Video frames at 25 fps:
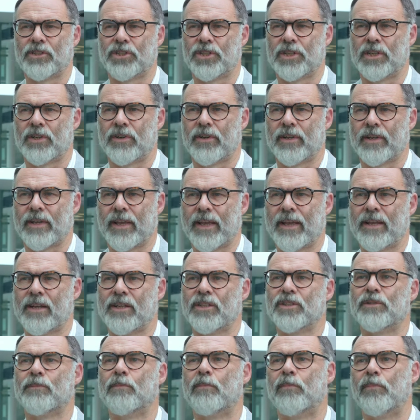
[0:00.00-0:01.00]
engineering in
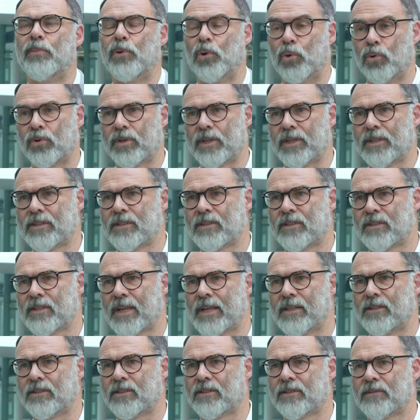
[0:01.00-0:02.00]
its broadest
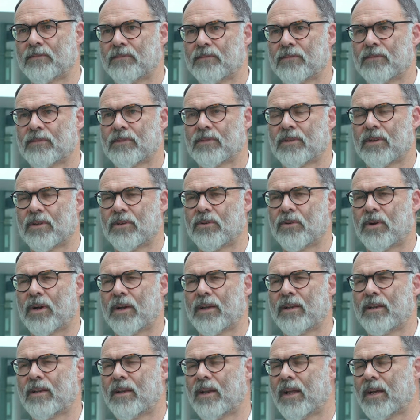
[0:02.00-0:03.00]
sense. So
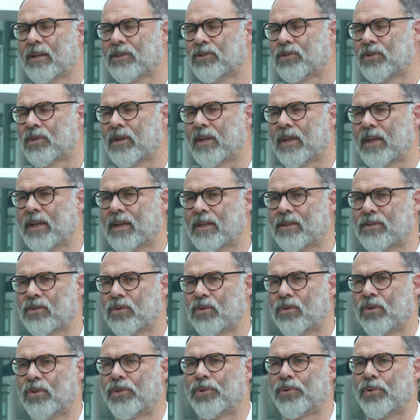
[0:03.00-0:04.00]
I naturally hit
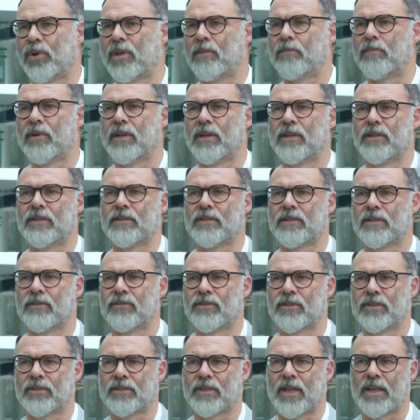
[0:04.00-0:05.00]
all three pillars of
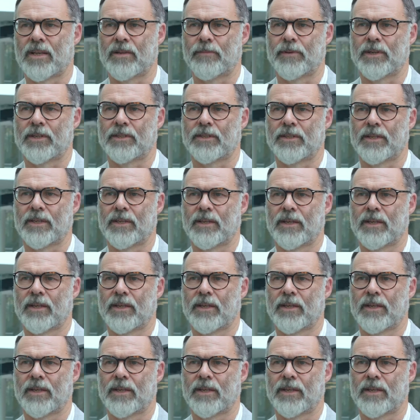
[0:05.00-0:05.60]
sustainability.